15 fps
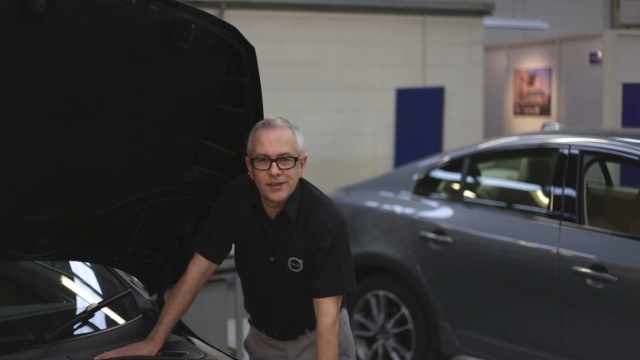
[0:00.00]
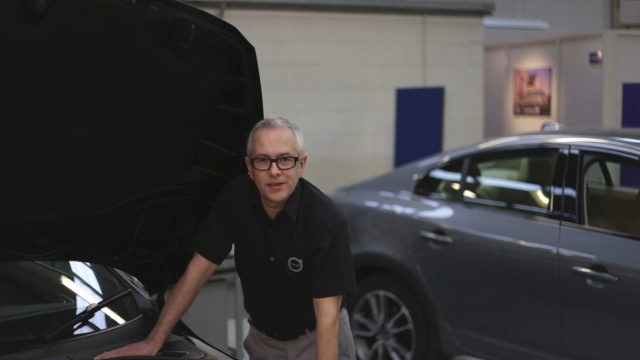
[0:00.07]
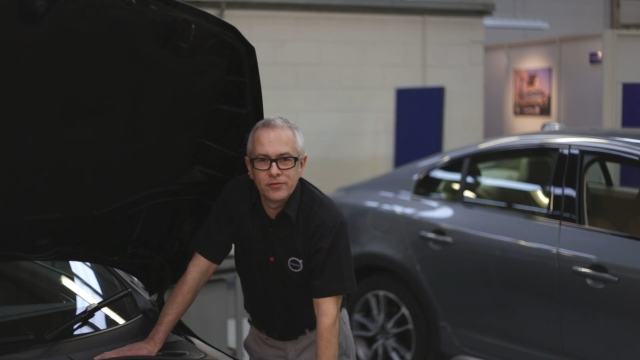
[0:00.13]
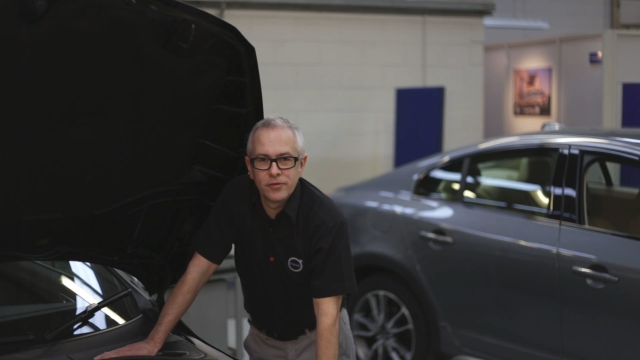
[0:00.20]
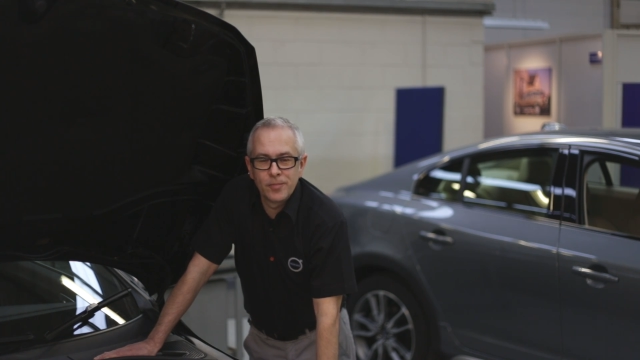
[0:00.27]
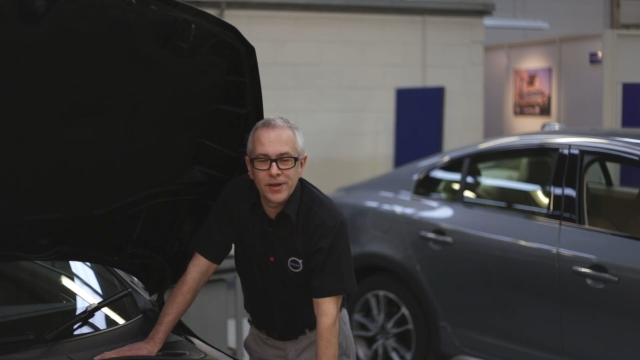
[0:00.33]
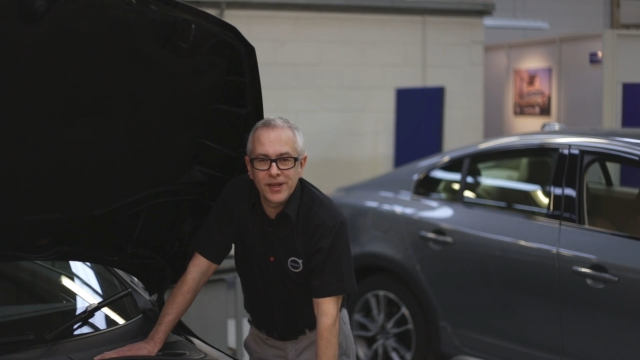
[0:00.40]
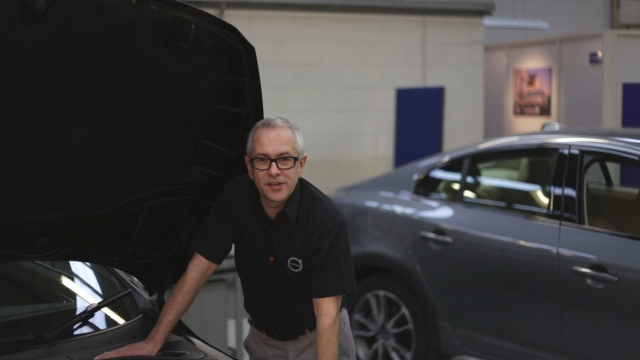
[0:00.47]
If
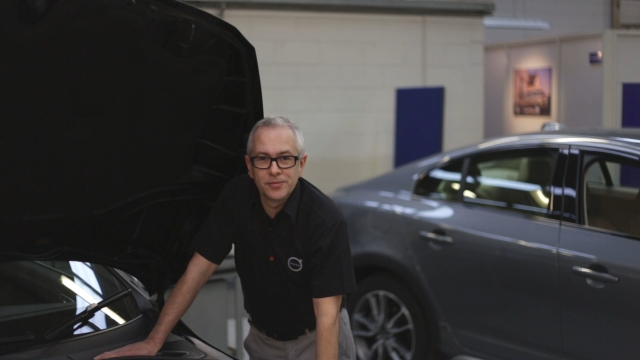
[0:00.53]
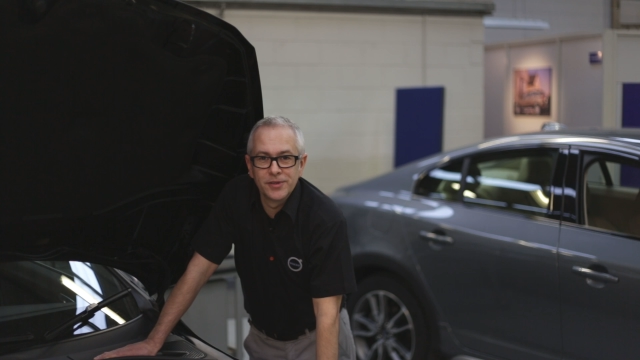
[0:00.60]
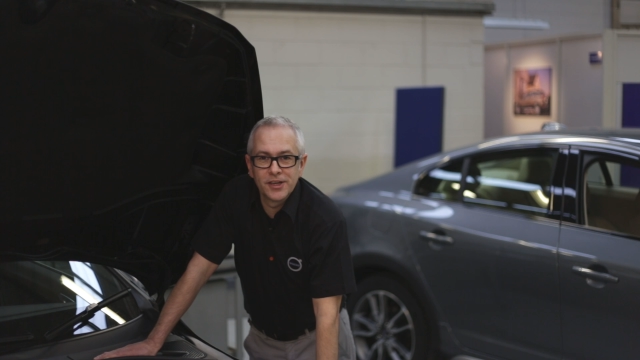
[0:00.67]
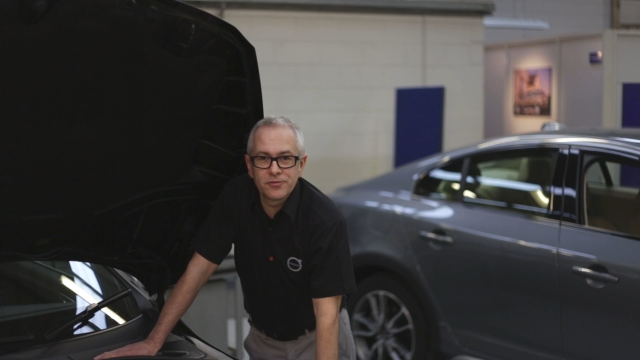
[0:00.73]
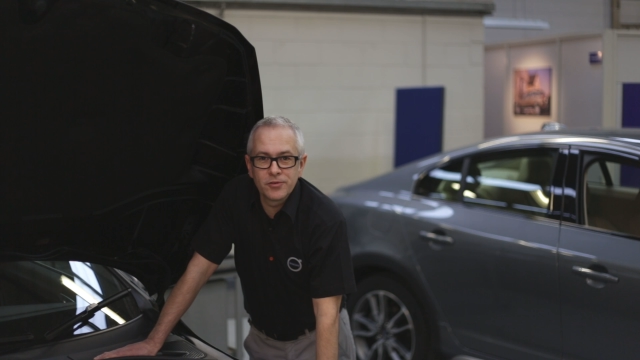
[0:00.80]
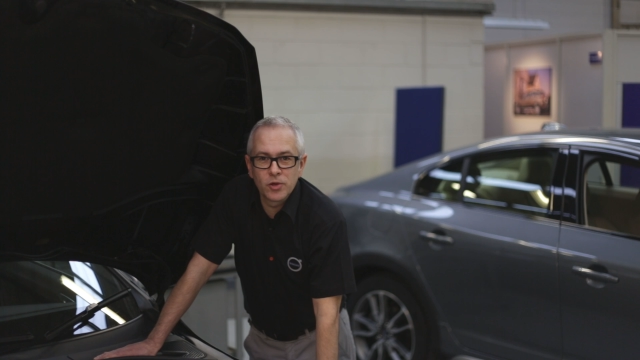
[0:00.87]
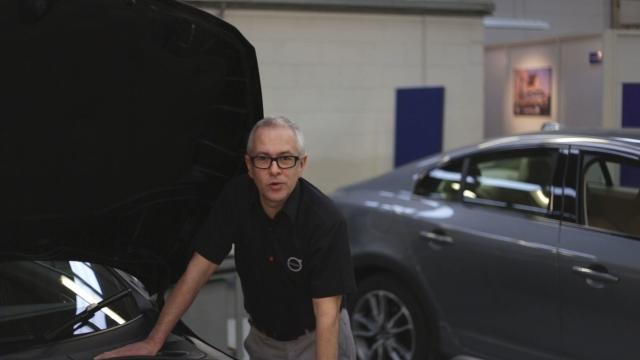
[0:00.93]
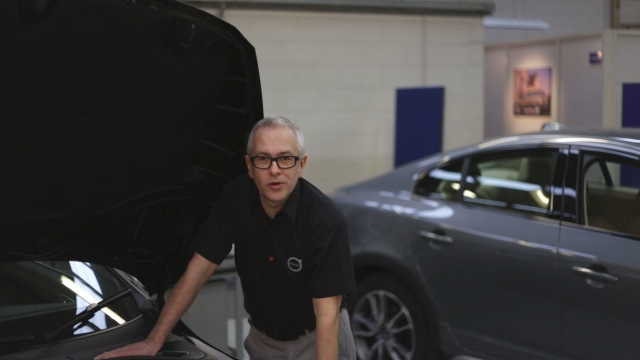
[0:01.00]
replacement
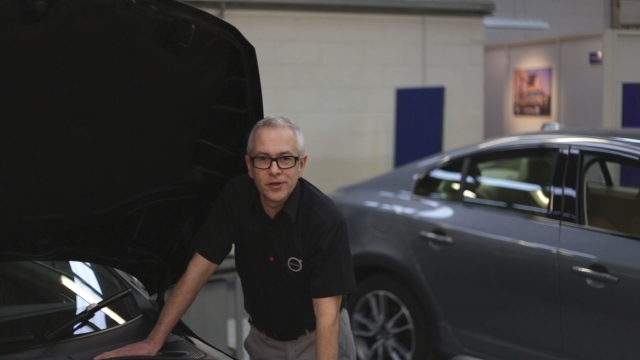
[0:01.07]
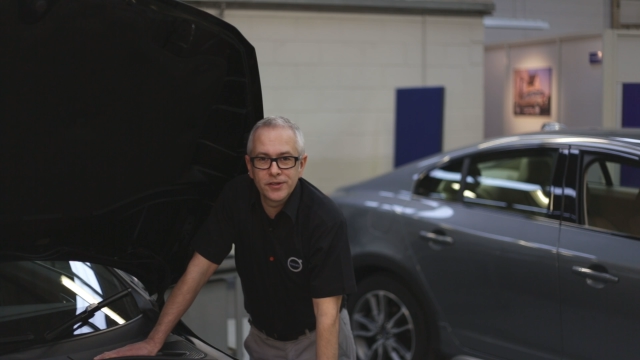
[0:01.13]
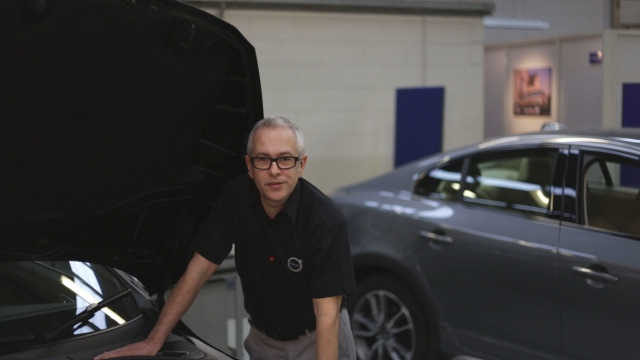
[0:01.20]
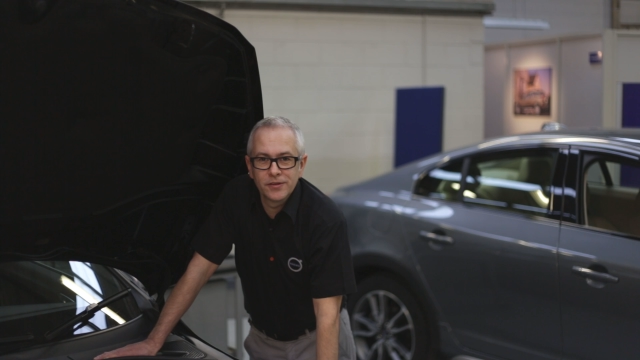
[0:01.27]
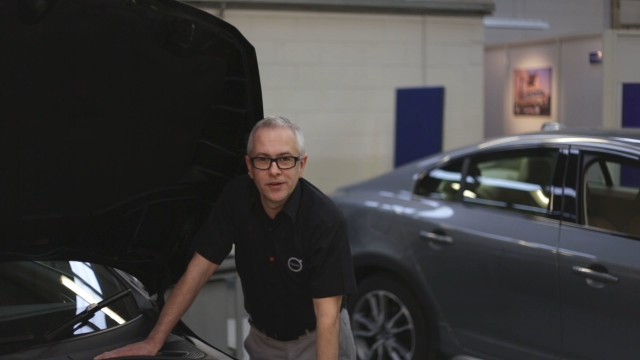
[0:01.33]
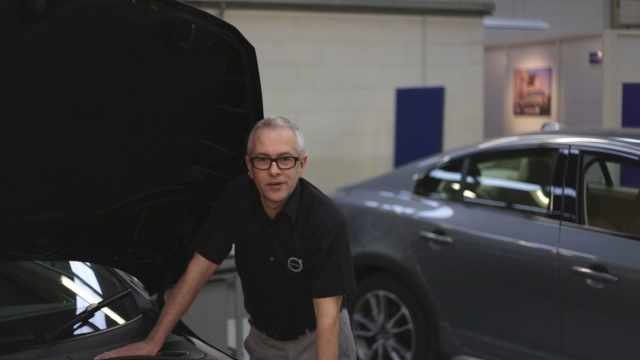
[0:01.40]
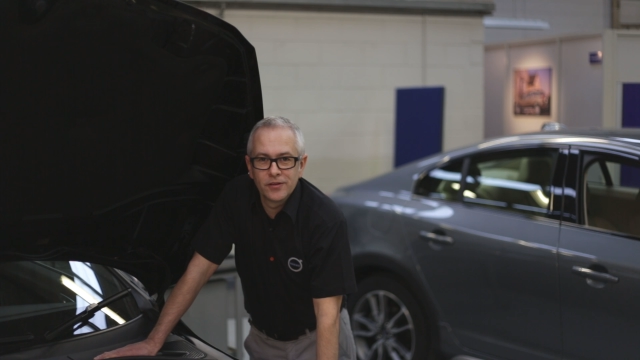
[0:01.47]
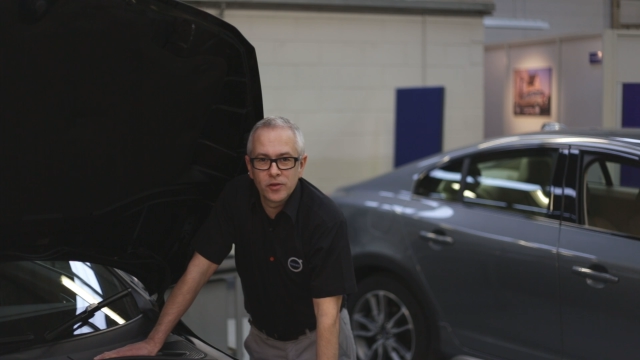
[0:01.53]
is required,
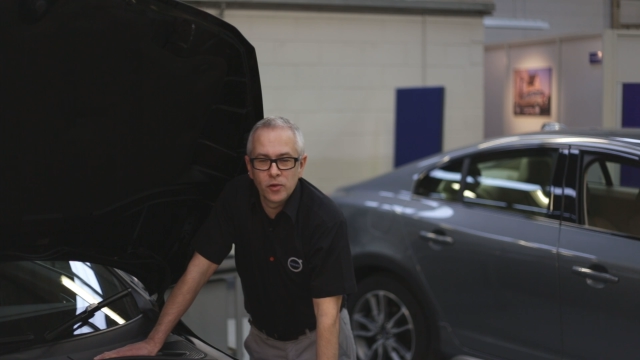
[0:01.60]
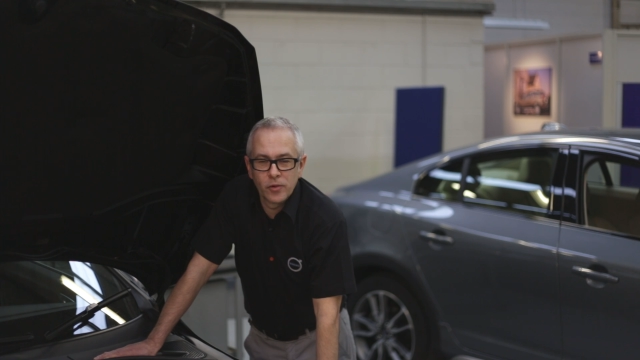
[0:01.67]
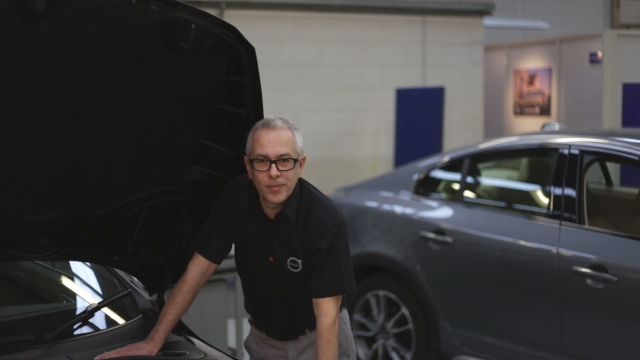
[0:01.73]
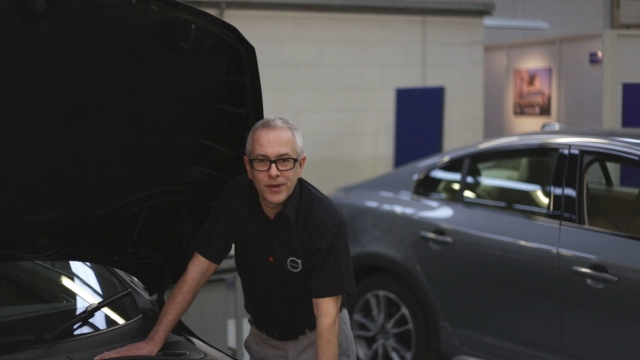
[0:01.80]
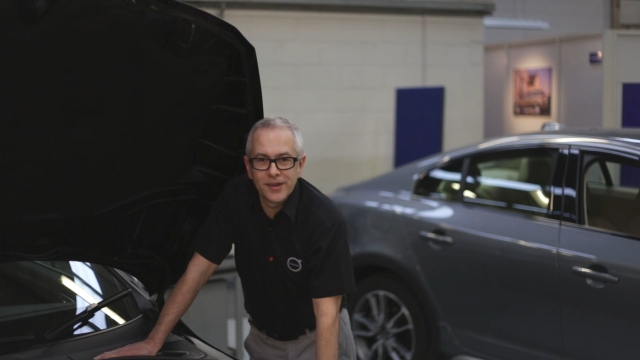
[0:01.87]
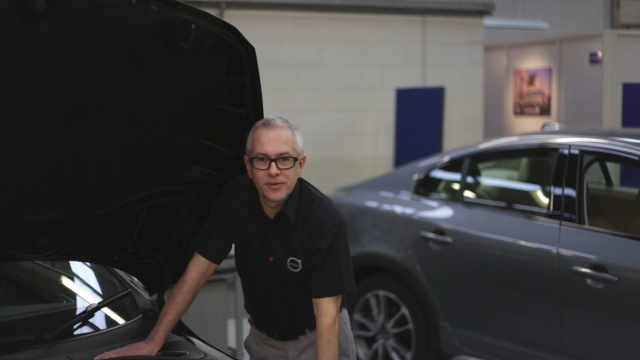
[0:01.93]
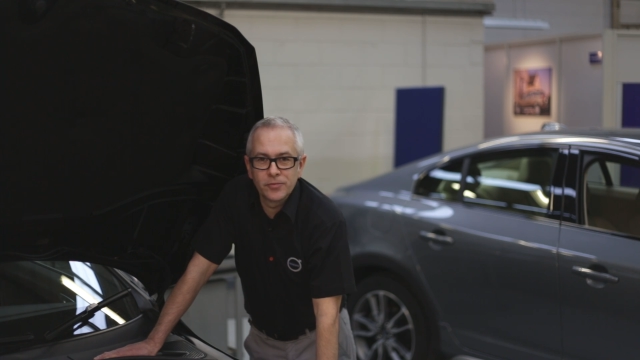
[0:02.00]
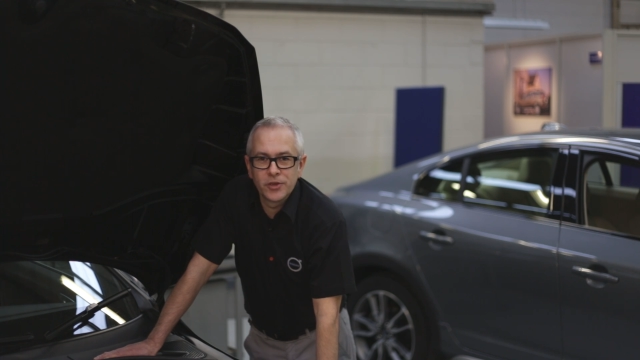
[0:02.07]
they'll
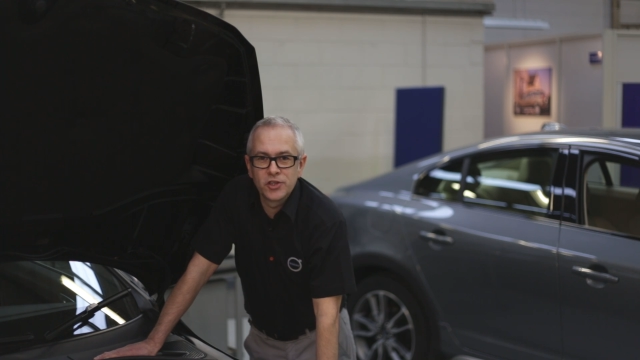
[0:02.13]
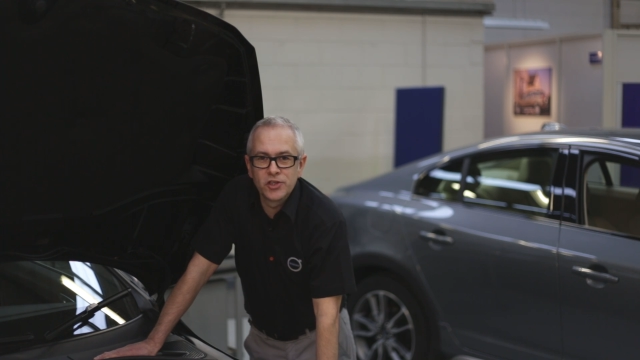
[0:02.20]
replace it with